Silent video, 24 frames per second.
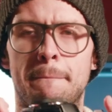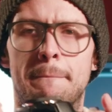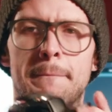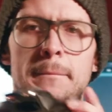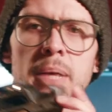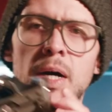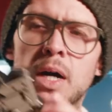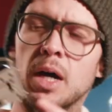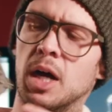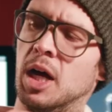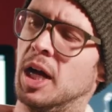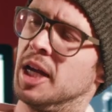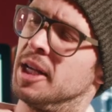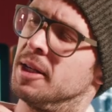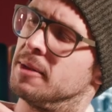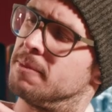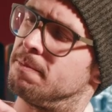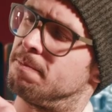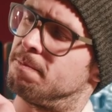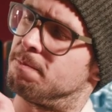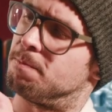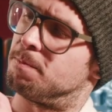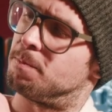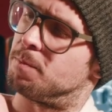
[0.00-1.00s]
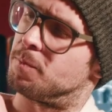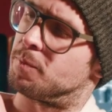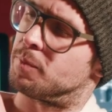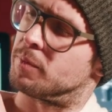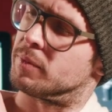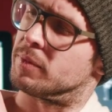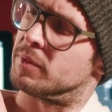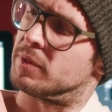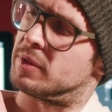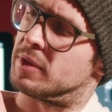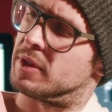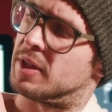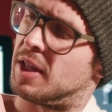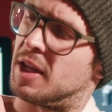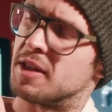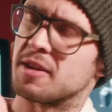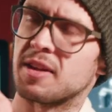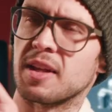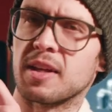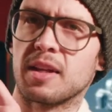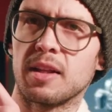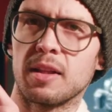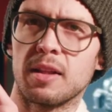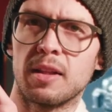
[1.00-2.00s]
But there's
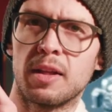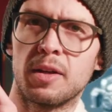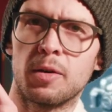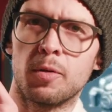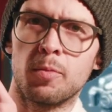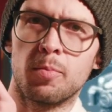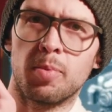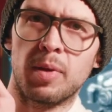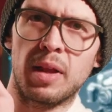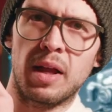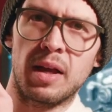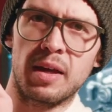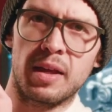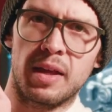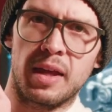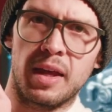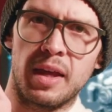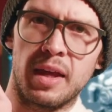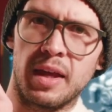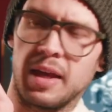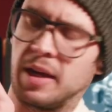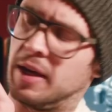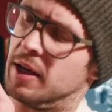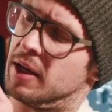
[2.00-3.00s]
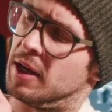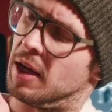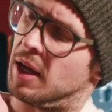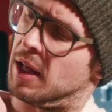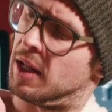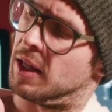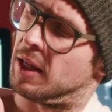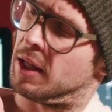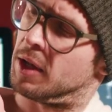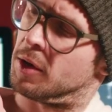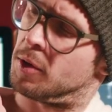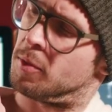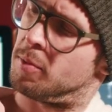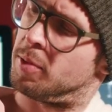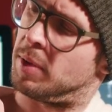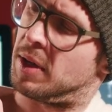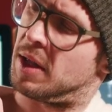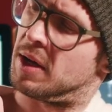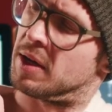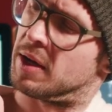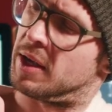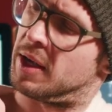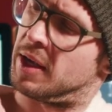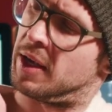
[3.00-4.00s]
like a little plug here,
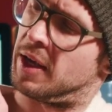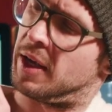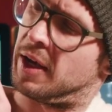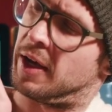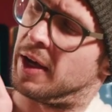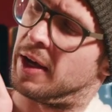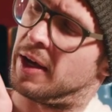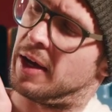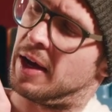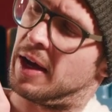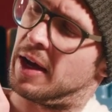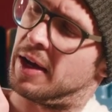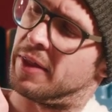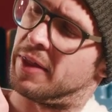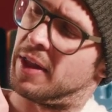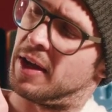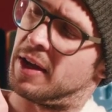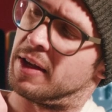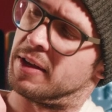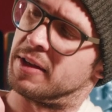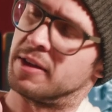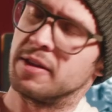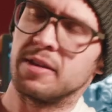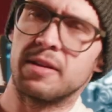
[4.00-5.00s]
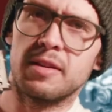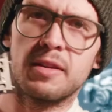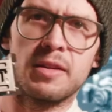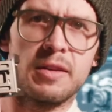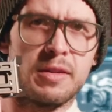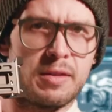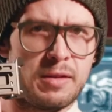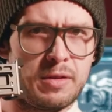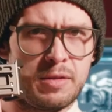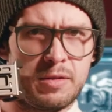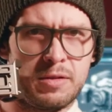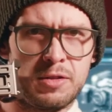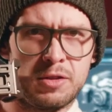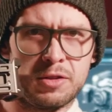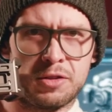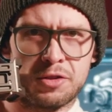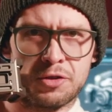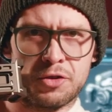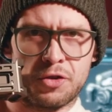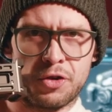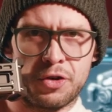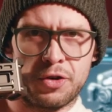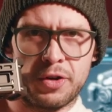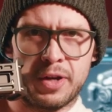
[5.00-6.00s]
and then your
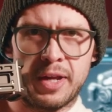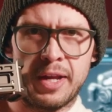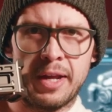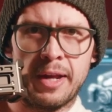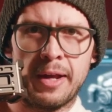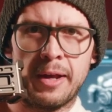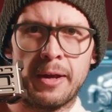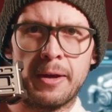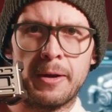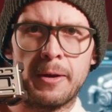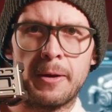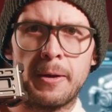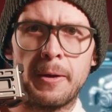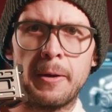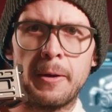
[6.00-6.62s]
screw here.